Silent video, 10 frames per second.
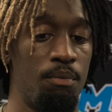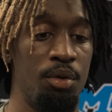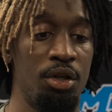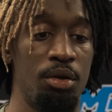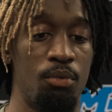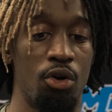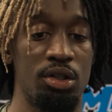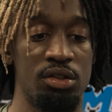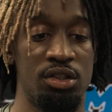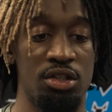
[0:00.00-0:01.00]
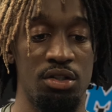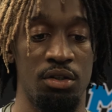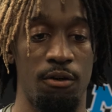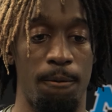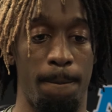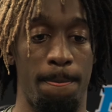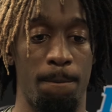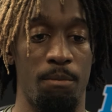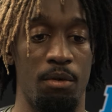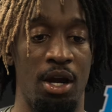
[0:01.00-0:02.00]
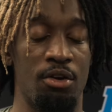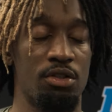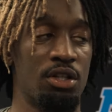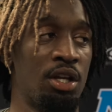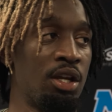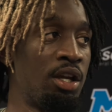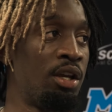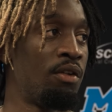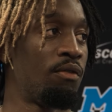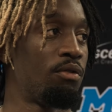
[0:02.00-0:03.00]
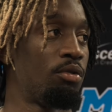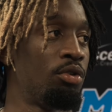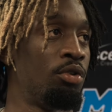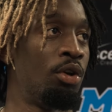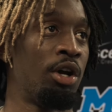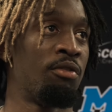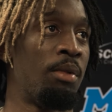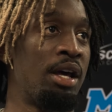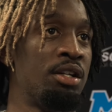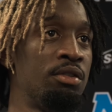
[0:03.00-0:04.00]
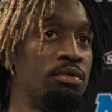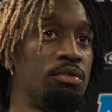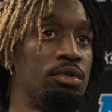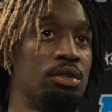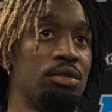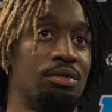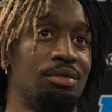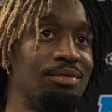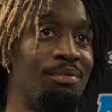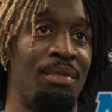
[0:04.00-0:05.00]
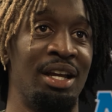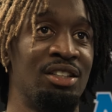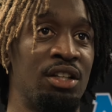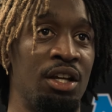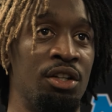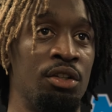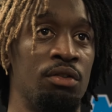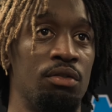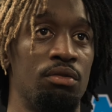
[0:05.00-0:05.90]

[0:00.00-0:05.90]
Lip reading: Being more consistent, I would say, and, you know, everybody maintaining,